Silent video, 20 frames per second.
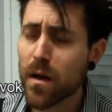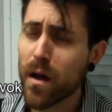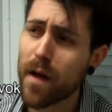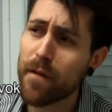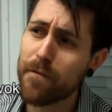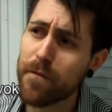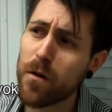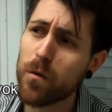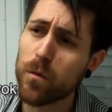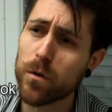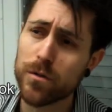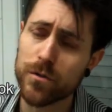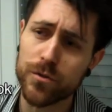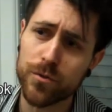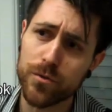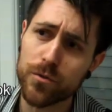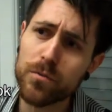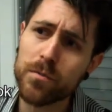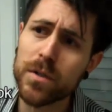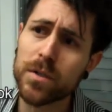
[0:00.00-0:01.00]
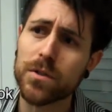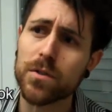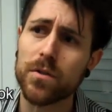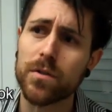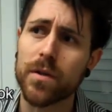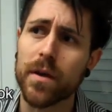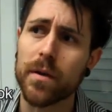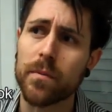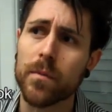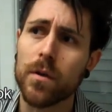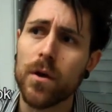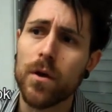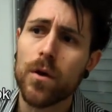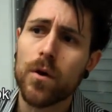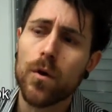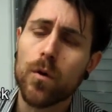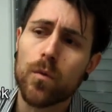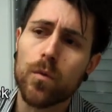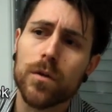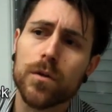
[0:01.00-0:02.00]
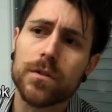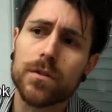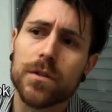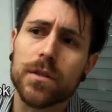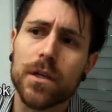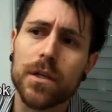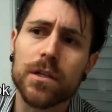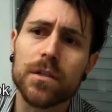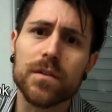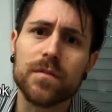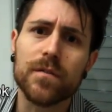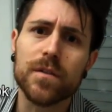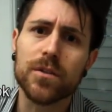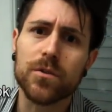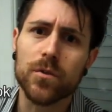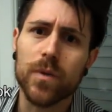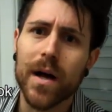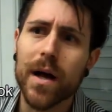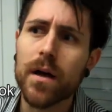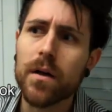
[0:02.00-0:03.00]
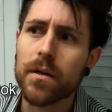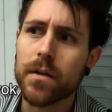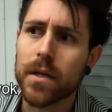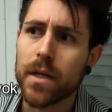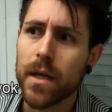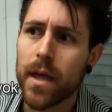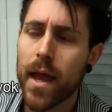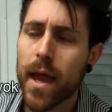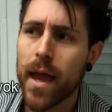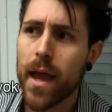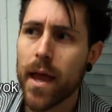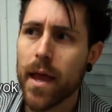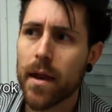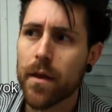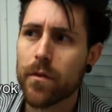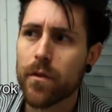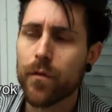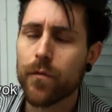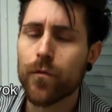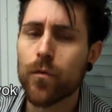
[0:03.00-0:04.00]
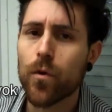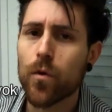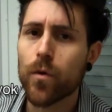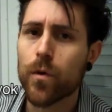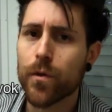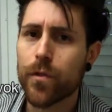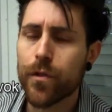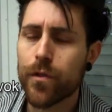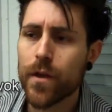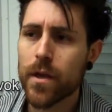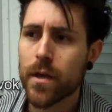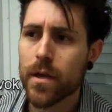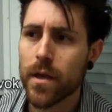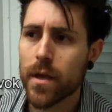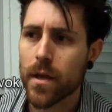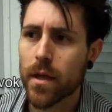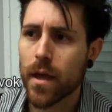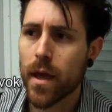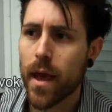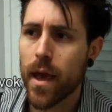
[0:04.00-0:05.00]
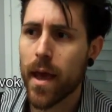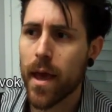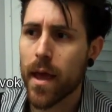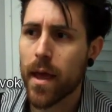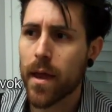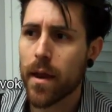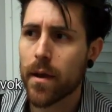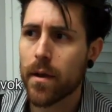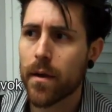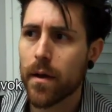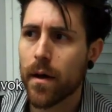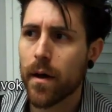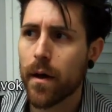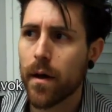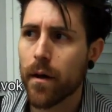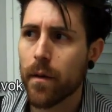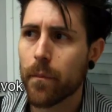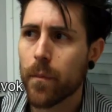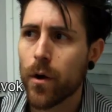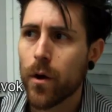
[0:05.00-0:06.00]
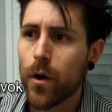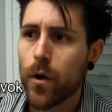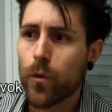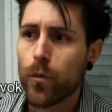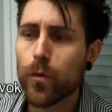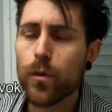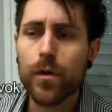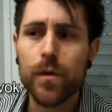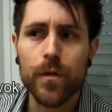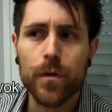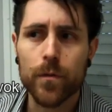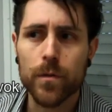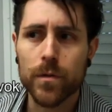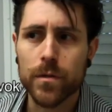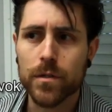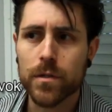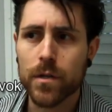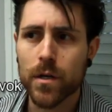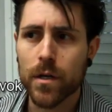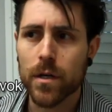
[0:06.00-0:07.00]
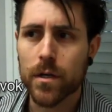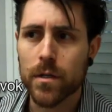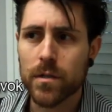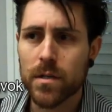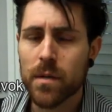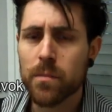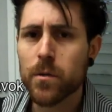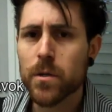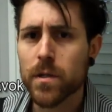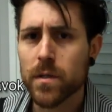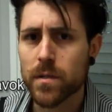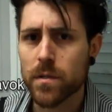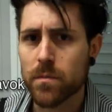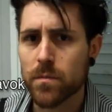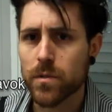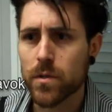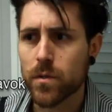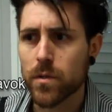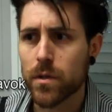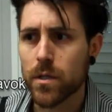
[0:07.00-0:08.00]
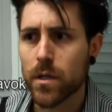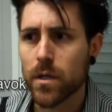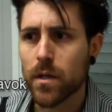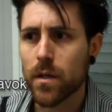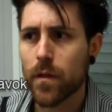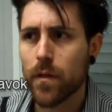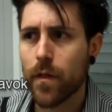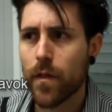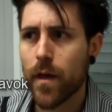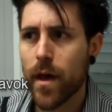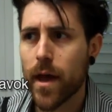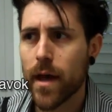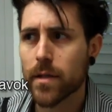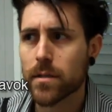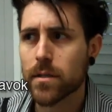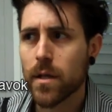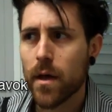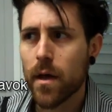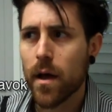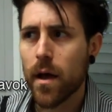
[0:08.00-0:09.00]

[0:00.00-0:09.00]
I felt what drew me to them was the individuality and the forward thinking, and really there was a separatism to it that